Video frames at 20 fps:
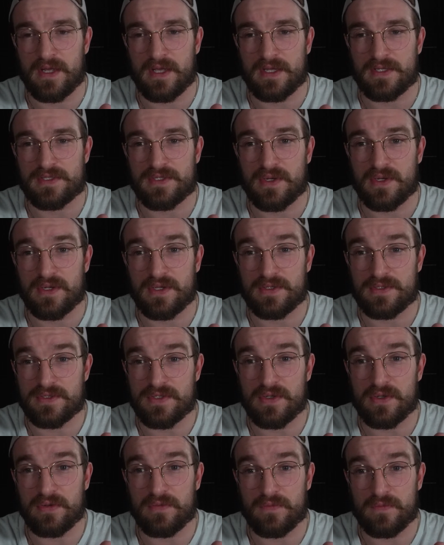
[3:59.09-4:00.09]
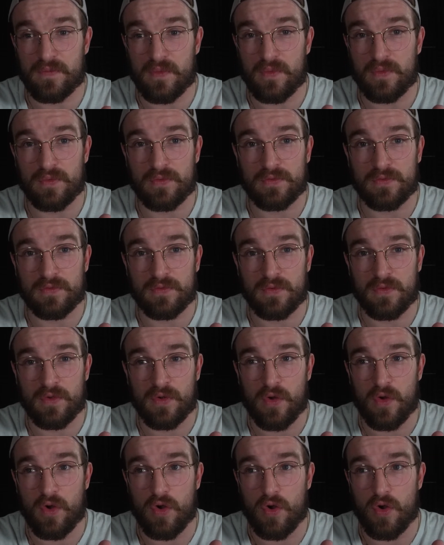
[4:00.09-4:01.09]
It's going to exert force
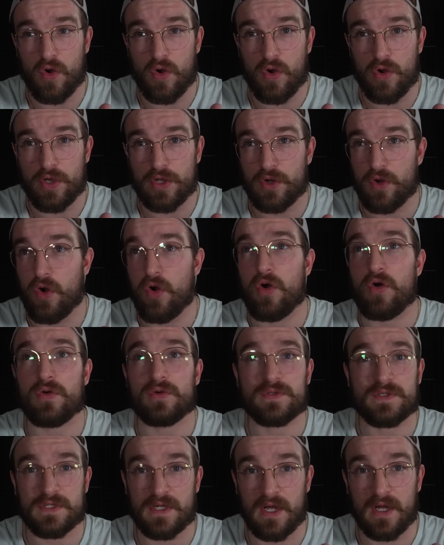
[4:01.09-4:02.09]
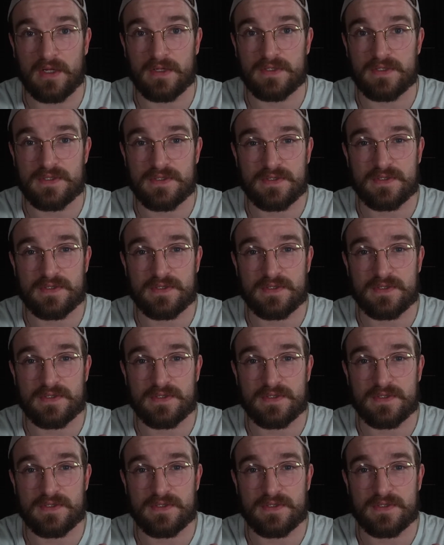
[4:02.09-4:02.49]
in all sides